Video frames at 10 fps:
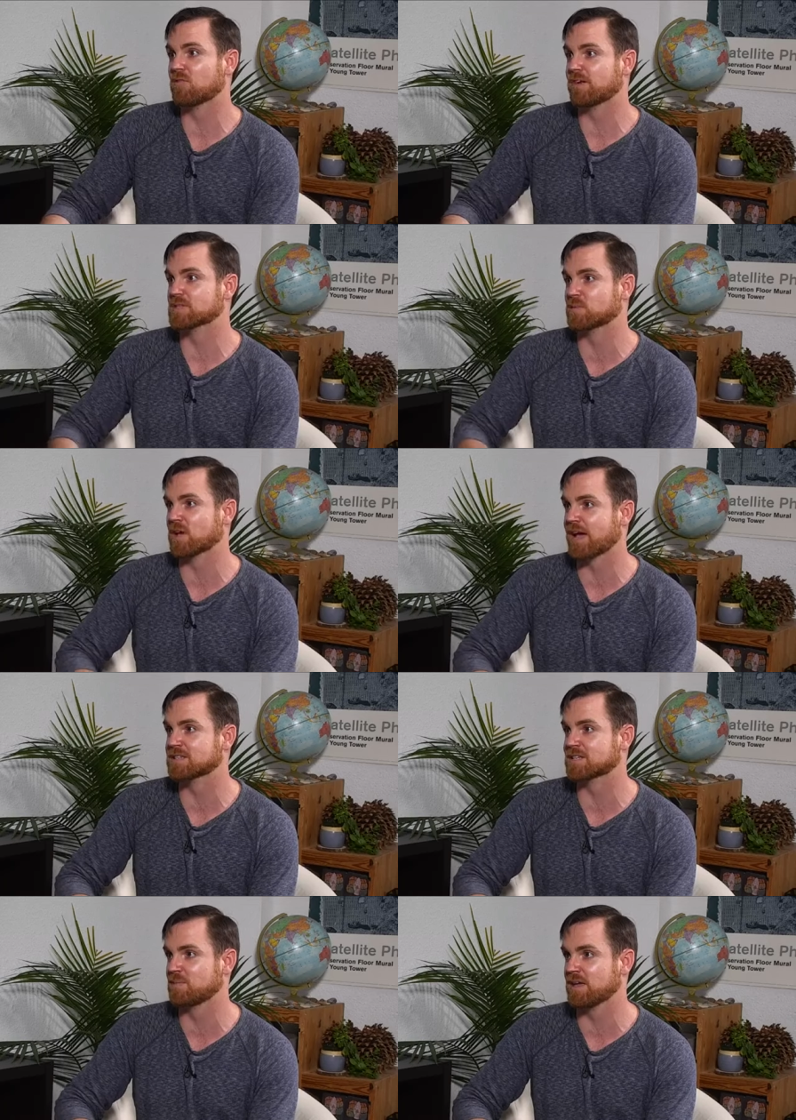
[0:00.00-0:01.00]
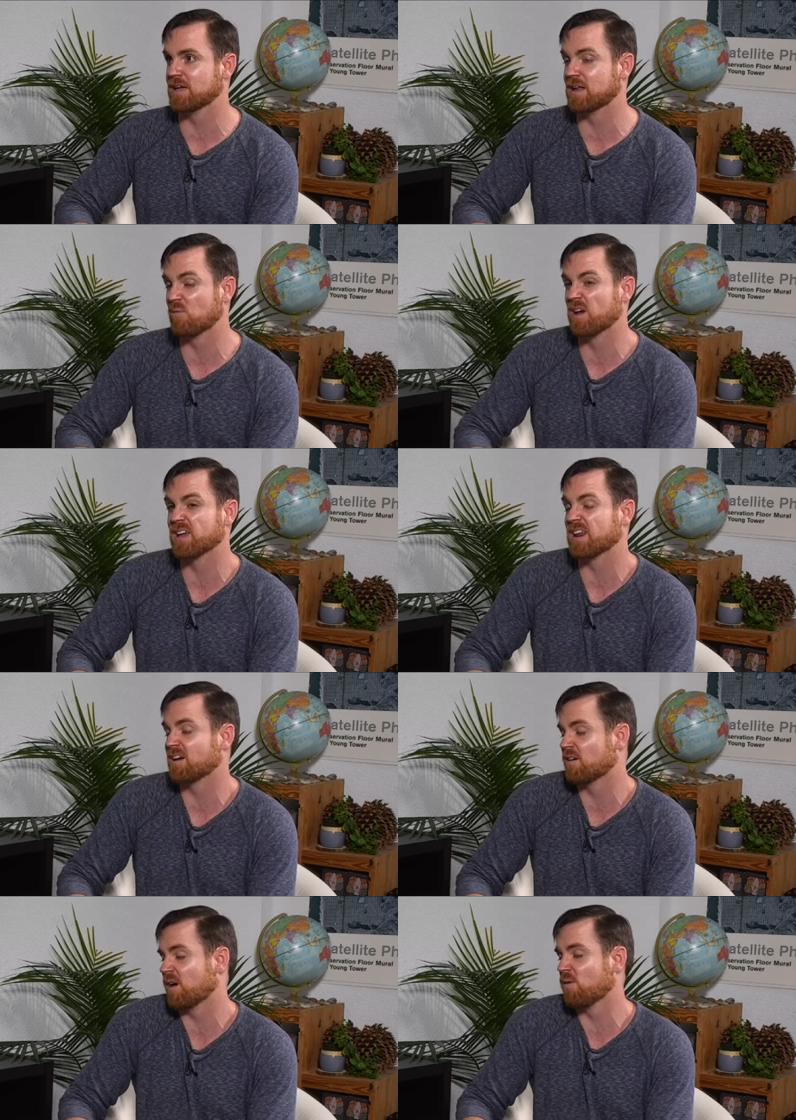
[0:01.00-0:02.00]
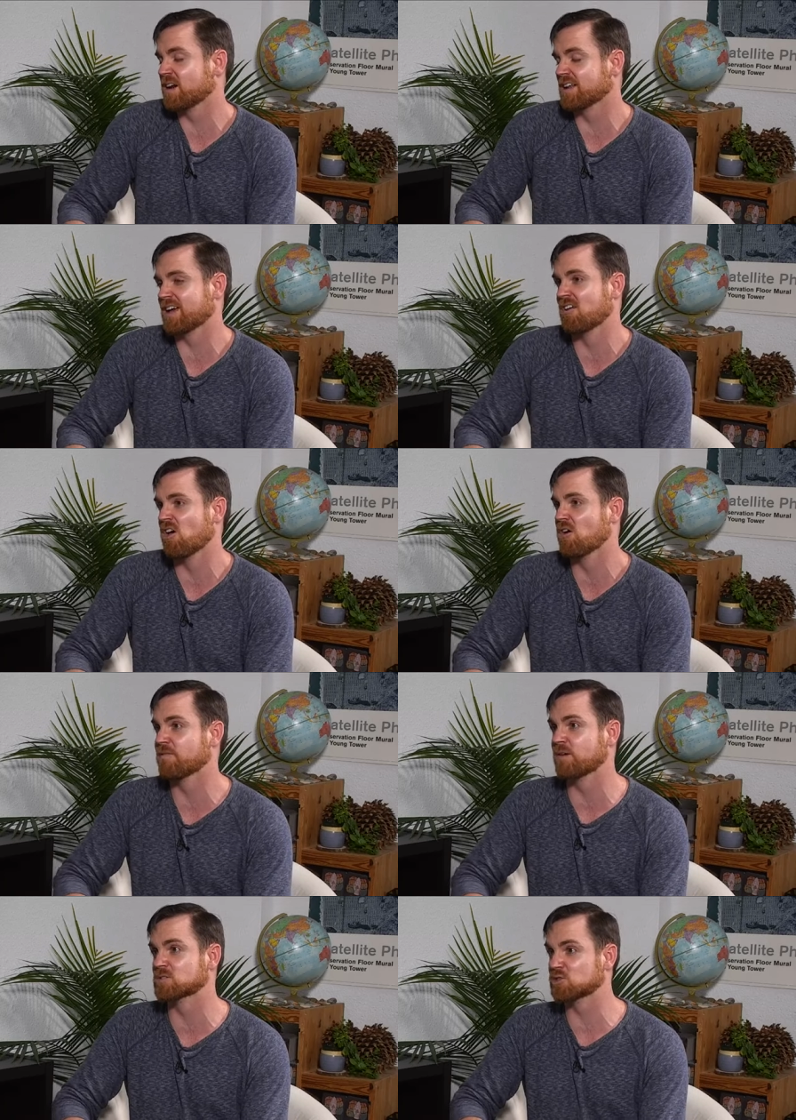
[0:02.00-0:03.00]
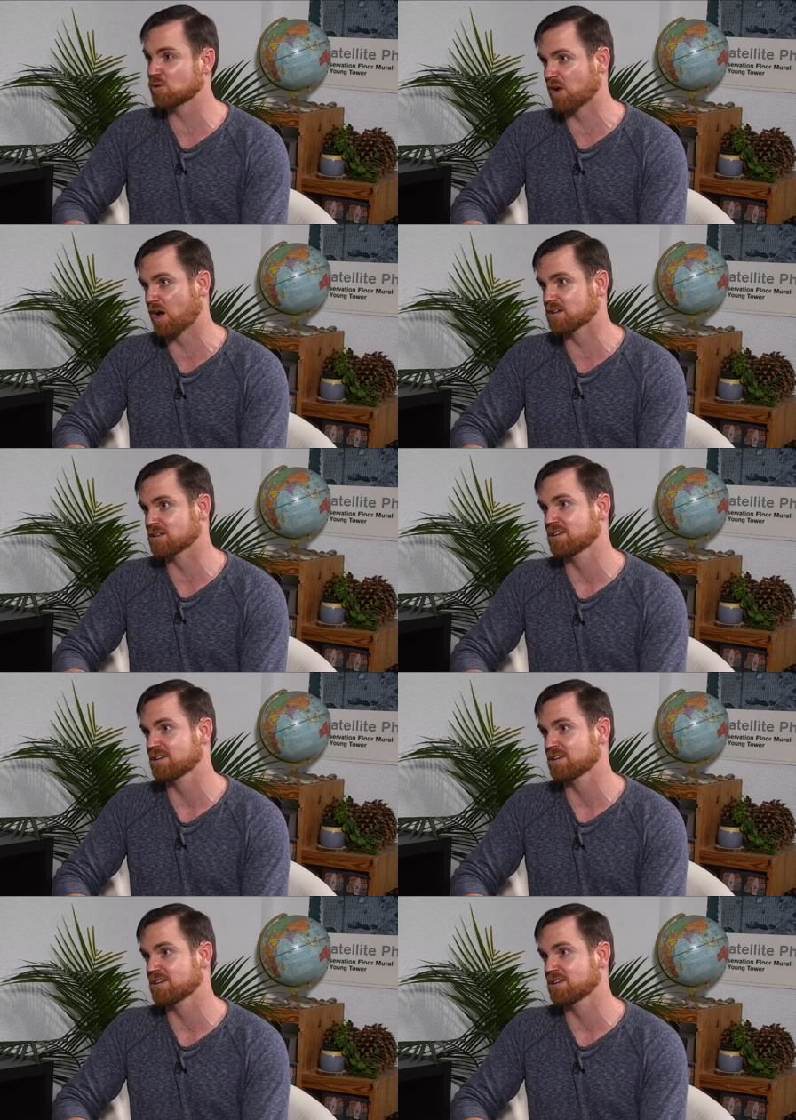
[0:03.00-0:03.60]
Facebook ads could be, and I, wanna kinda, I wanted to kind of know if that was true or not.